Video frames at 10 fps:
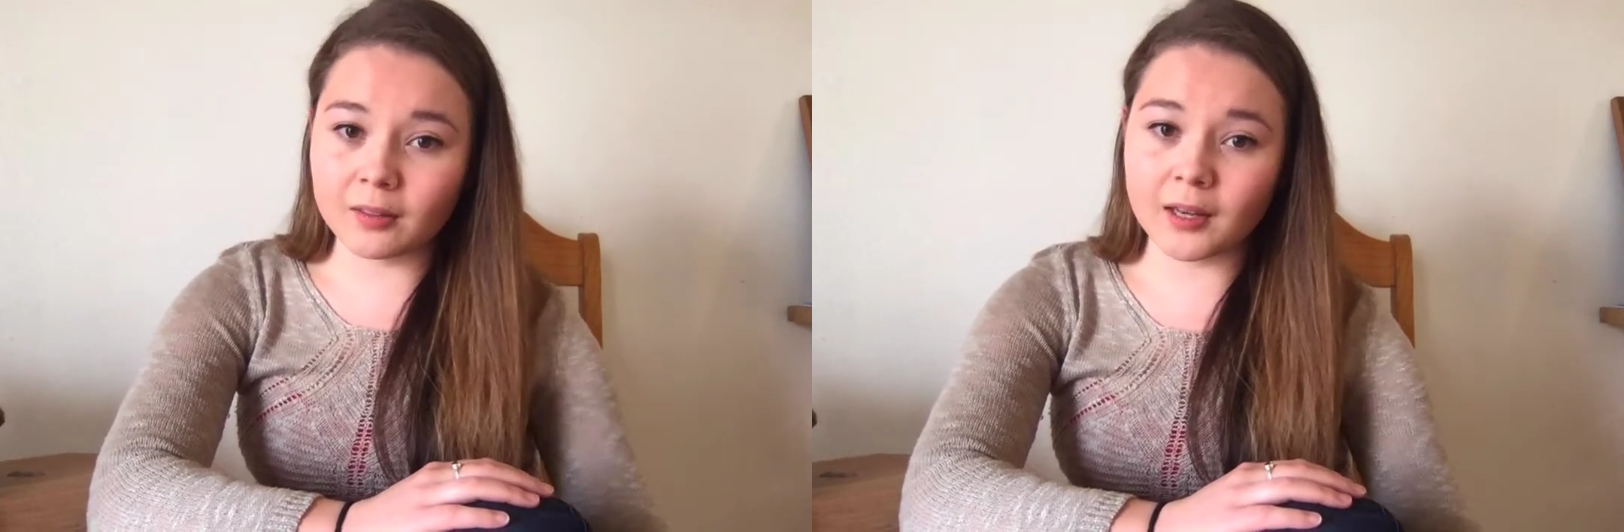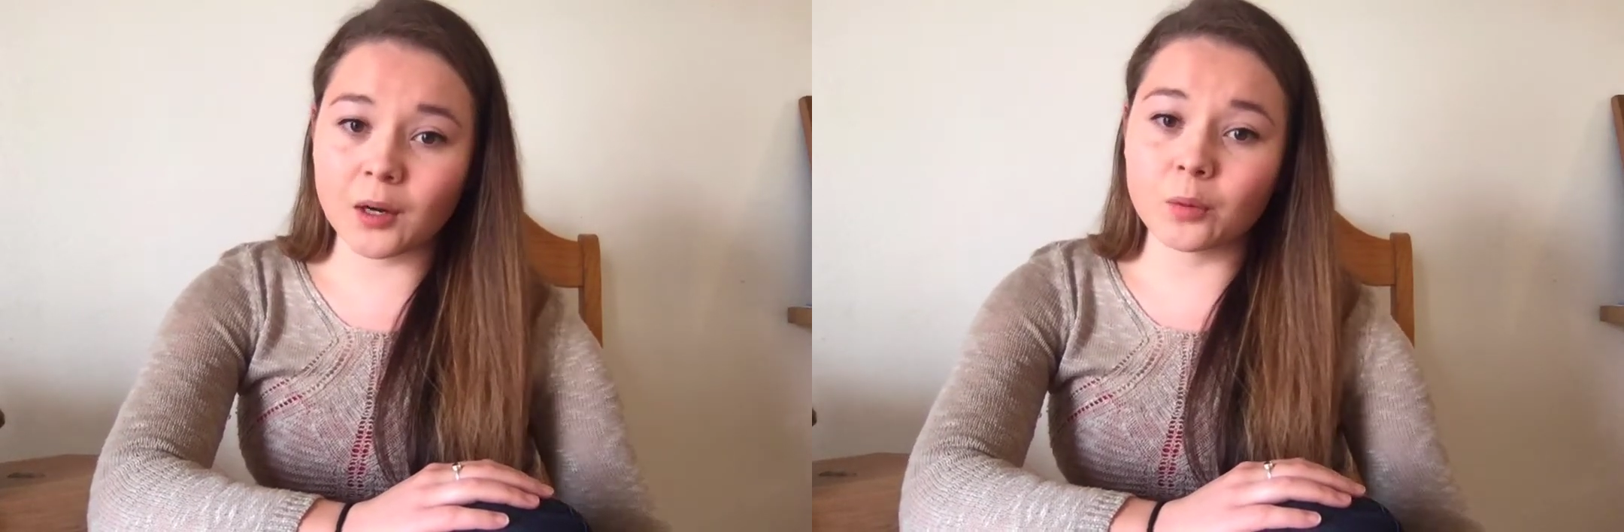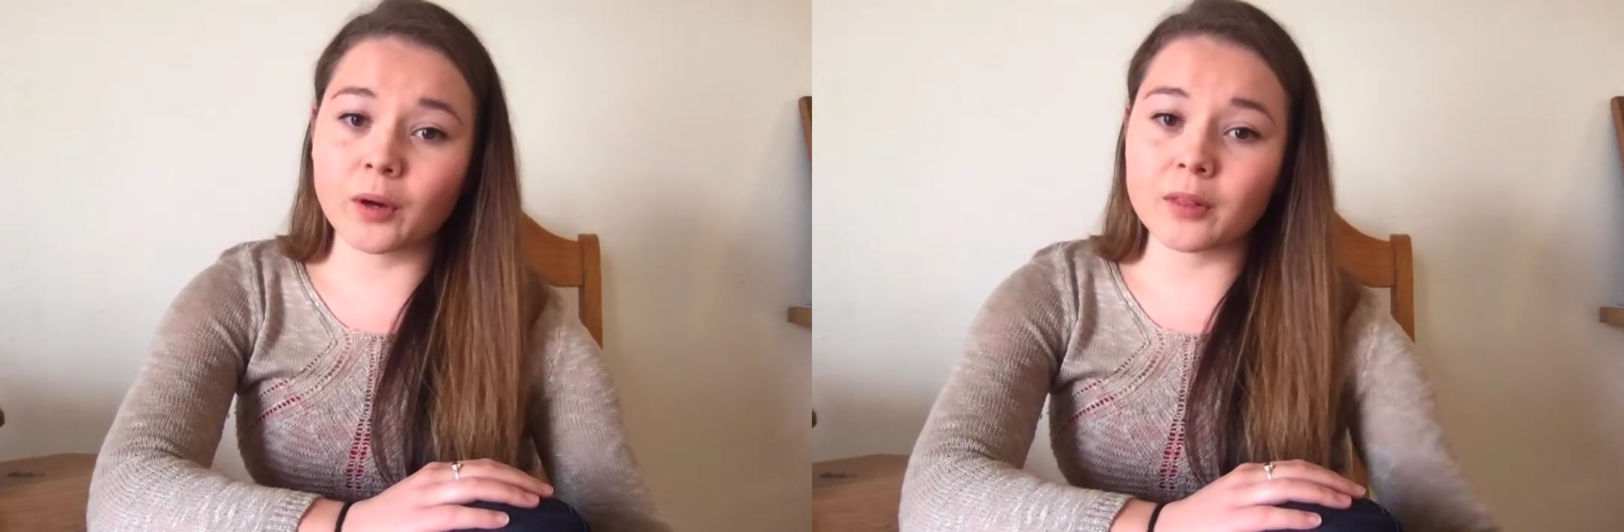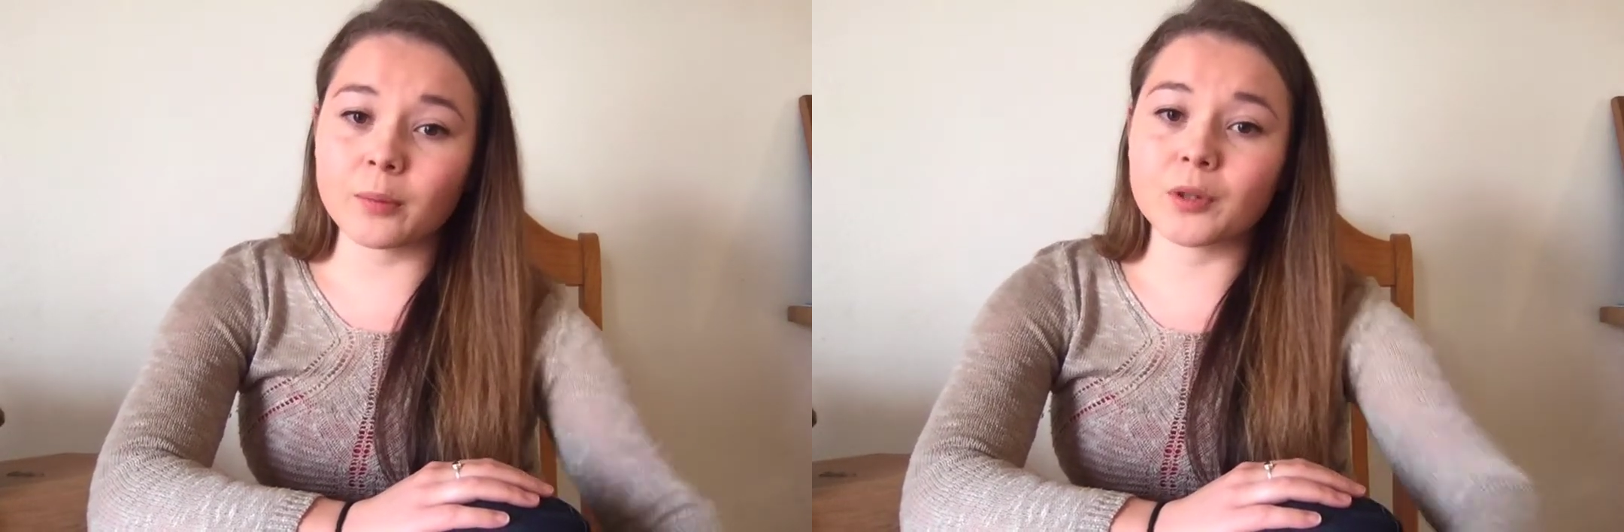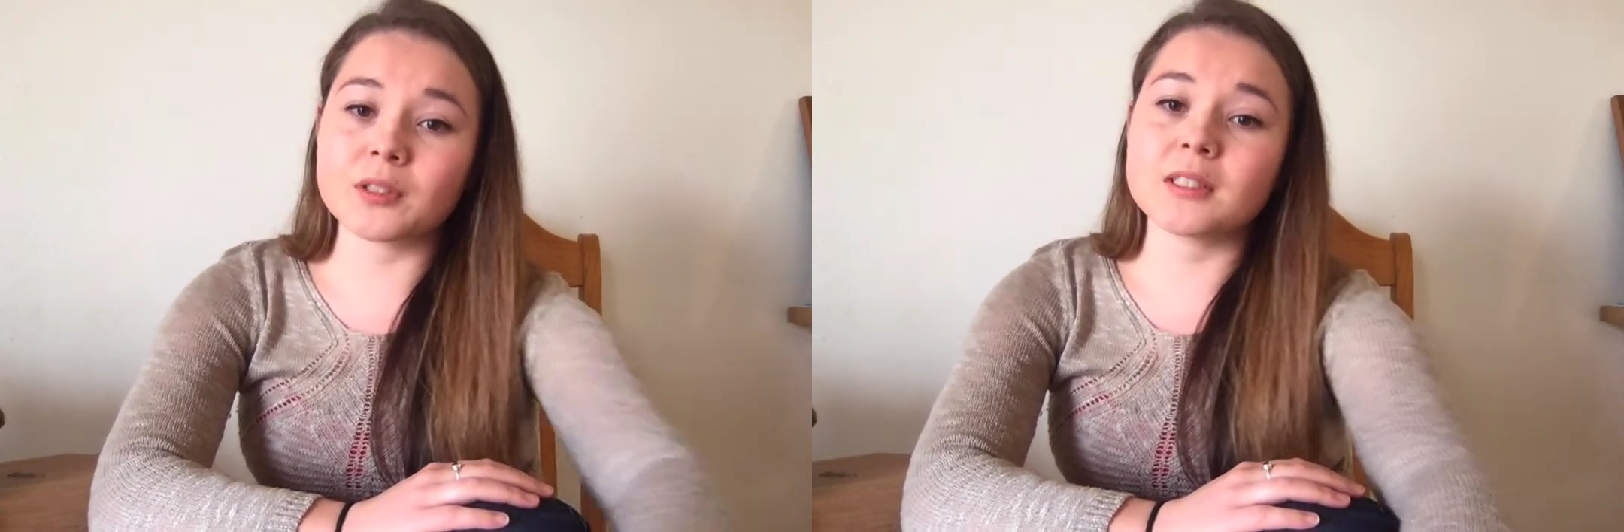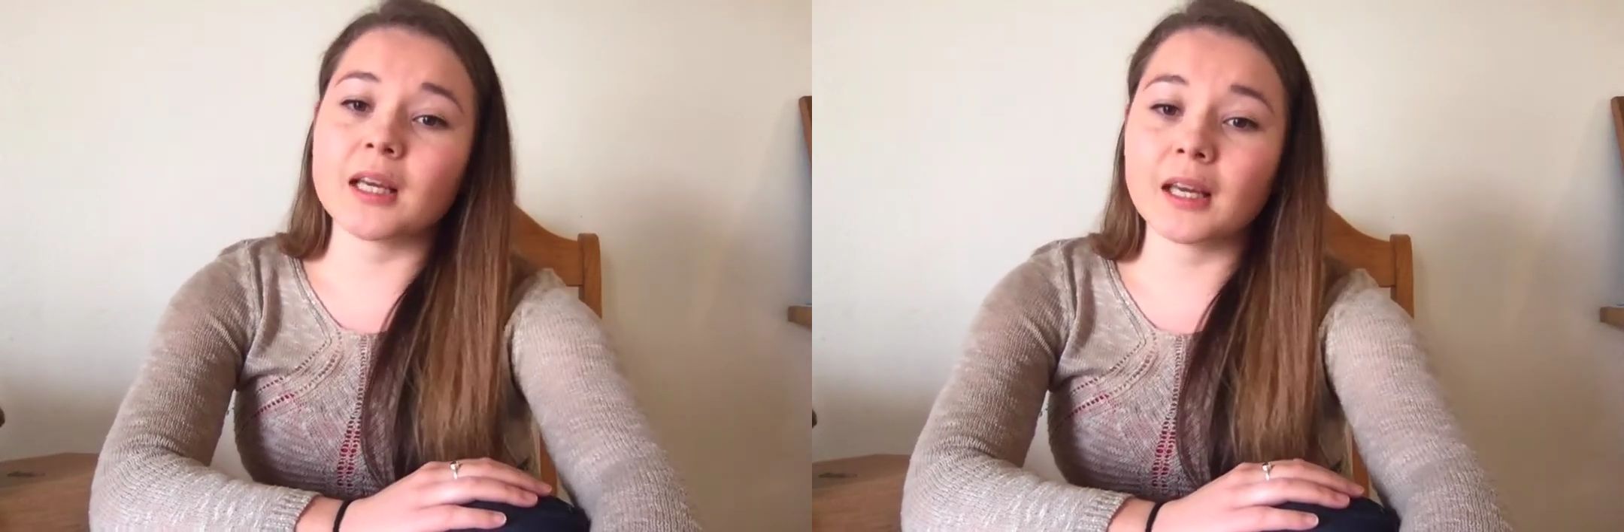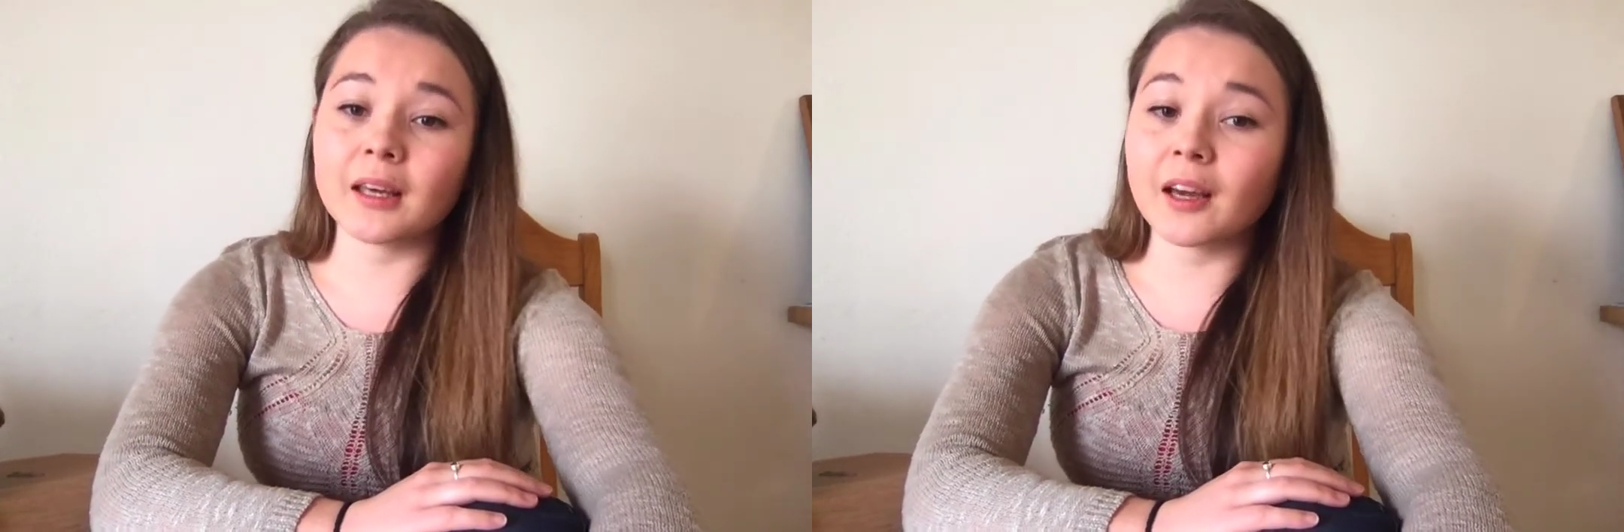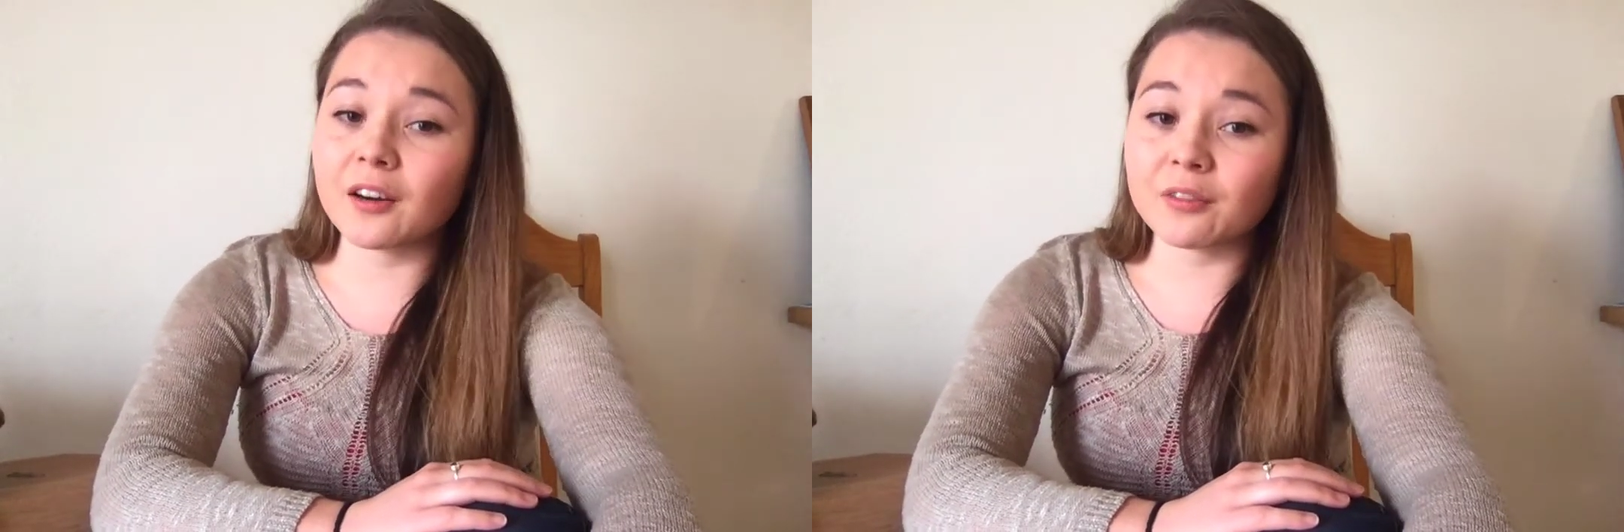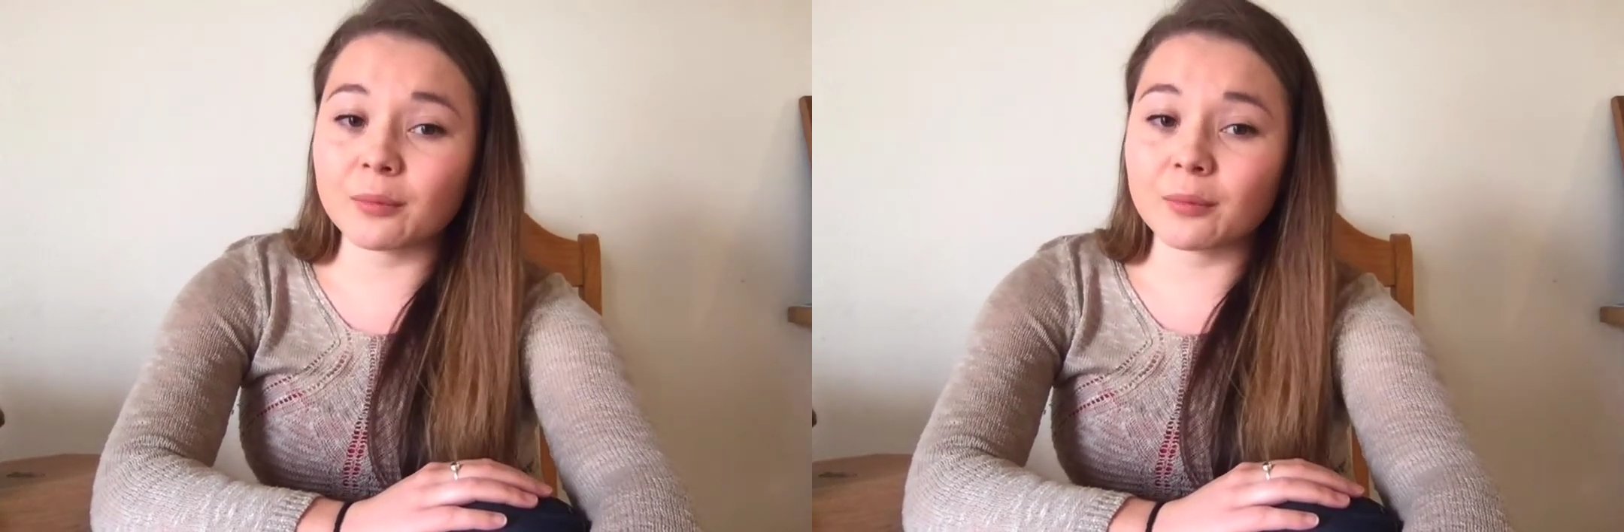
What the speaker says: that I would want the person taking care of